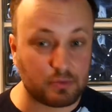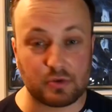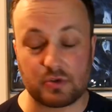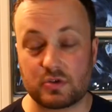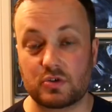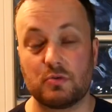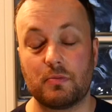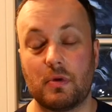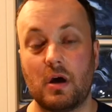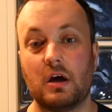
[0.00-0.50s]

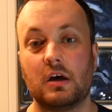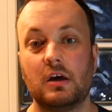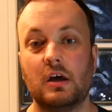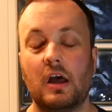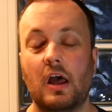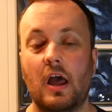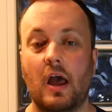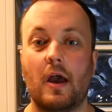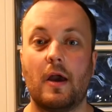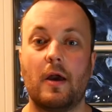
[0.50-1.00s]
summer.
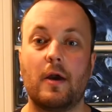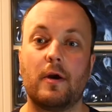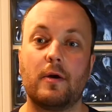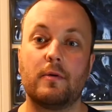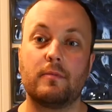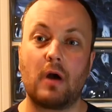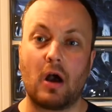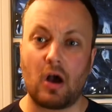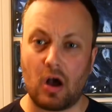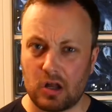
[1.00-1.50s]

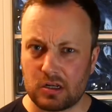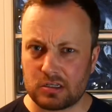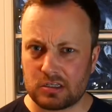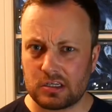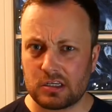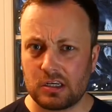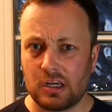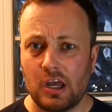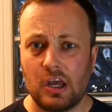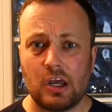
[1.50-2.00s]

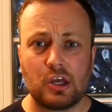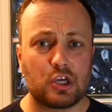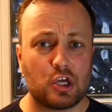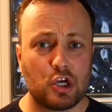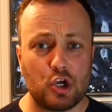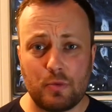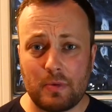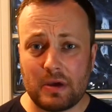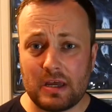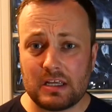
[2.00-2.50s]
Hot,
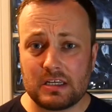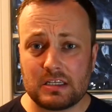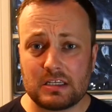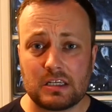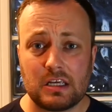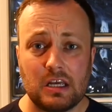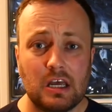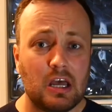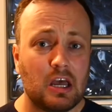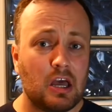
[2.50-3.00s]
humid,
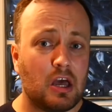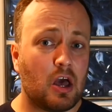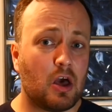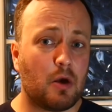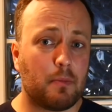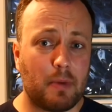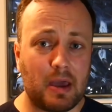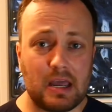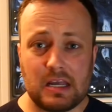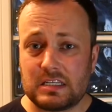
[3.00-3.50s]

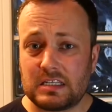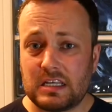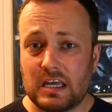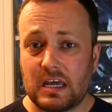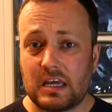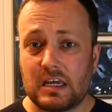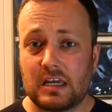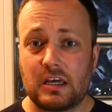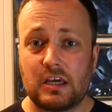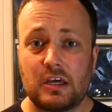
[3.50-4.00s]

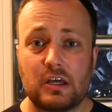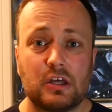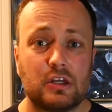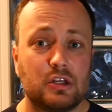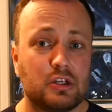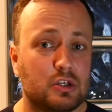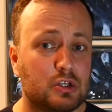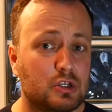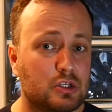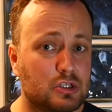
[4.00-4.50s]
amazing,
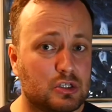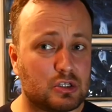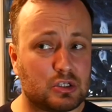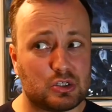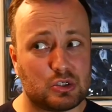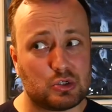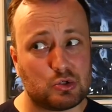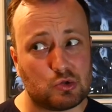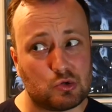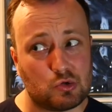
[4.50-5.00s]

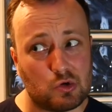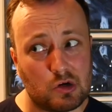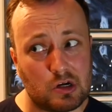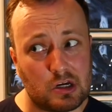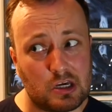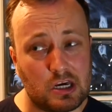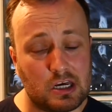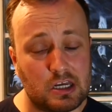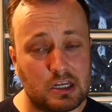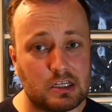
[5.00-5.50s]

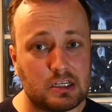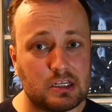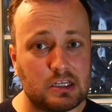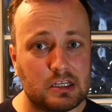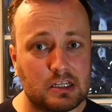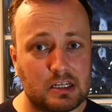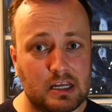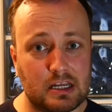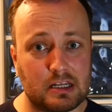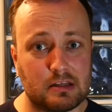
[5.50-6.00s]
drunken
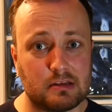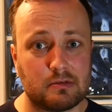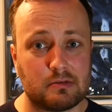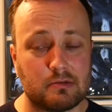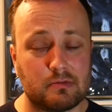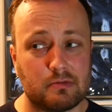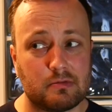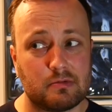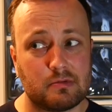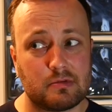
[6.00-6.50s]
in
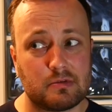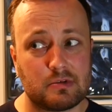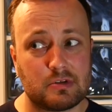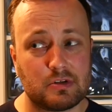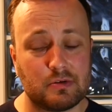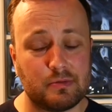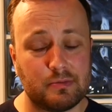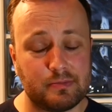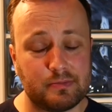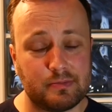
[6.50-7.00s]

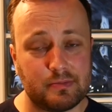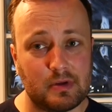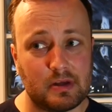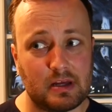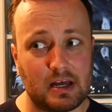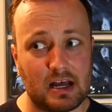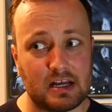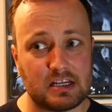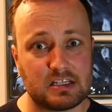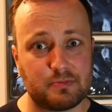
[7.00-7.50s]
some
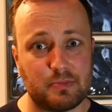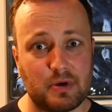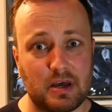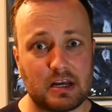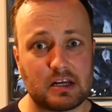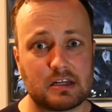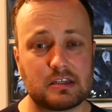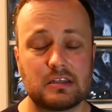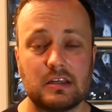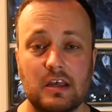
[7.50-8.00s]

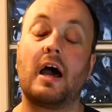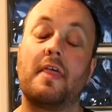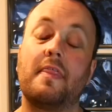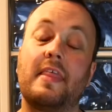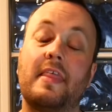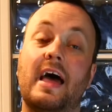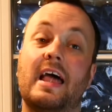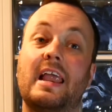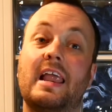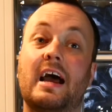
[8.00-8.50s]
aspects. And
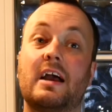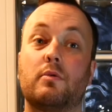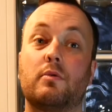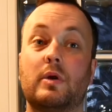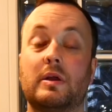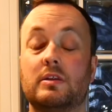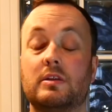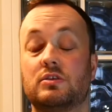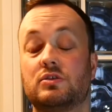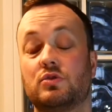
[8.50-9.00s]
then I
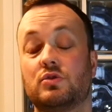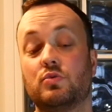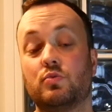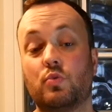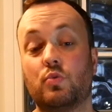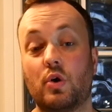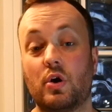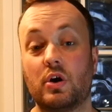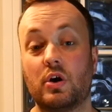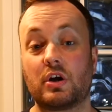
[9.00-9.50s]
went to
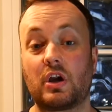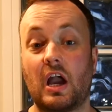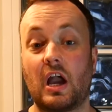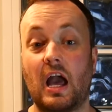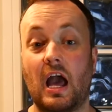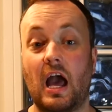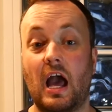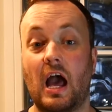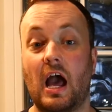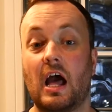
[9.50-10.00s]
work
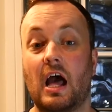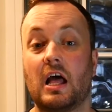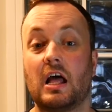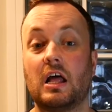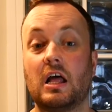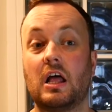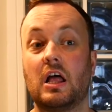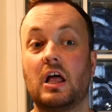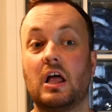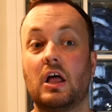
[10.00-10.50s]
at
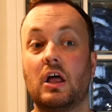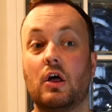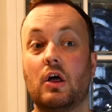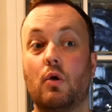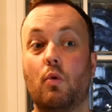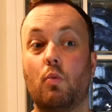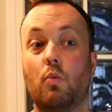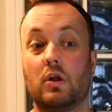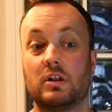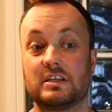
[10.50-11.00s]

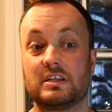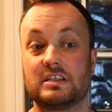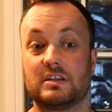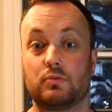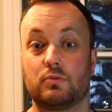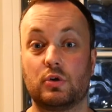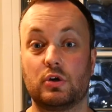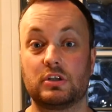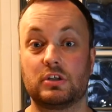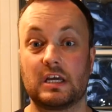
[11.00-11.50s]
Walt Disney
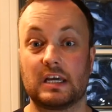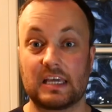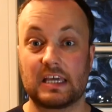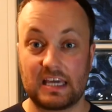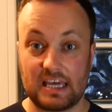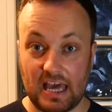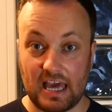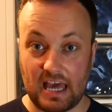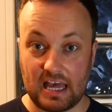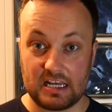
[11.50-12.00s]
World
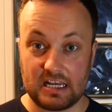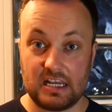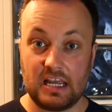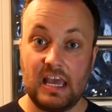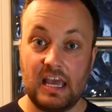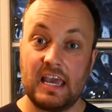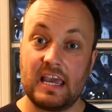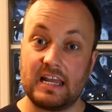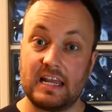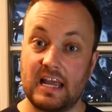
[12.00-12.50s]
again
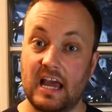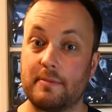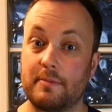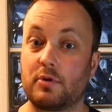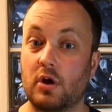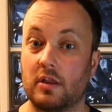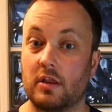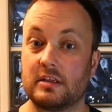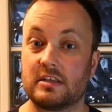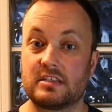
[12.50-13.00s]
in
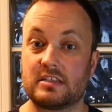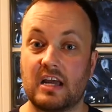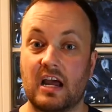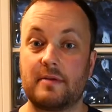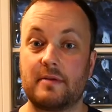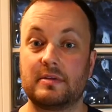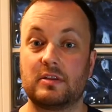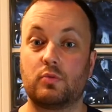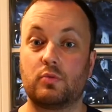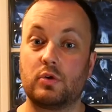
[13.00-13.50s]
Epcot, this
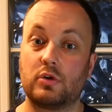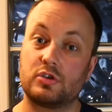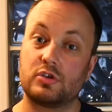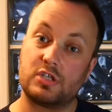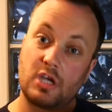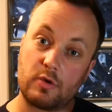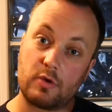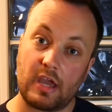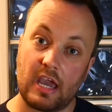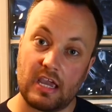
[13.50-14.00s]
time in the World
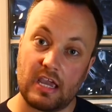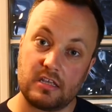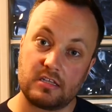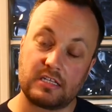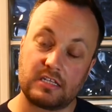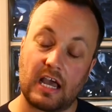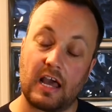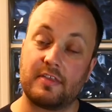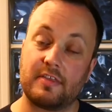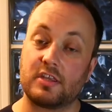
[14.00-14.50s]

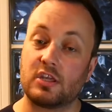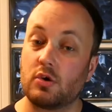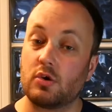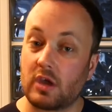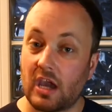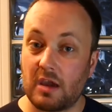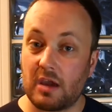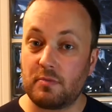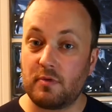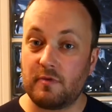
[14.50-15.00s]
Showcase at the UK